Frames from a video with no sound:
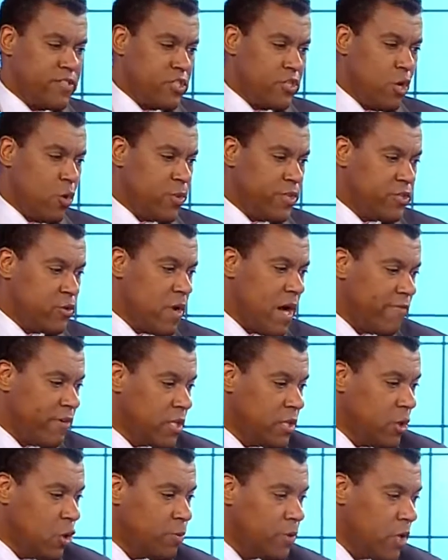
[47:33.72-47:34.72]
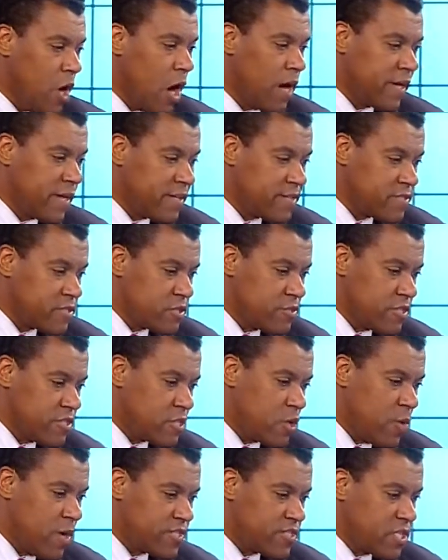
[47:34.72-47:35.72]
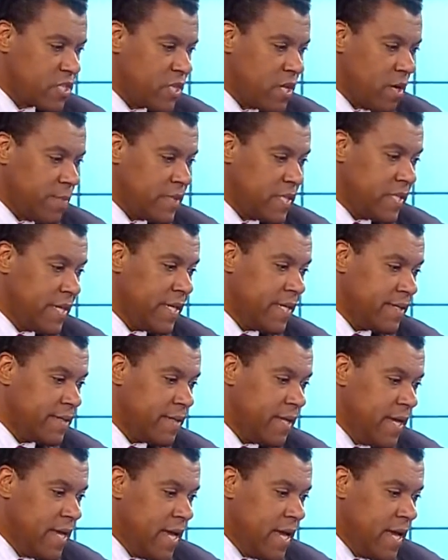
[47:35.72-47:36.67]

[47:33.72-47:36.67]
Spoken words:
you know, we do have a global audience, so there's a question coming in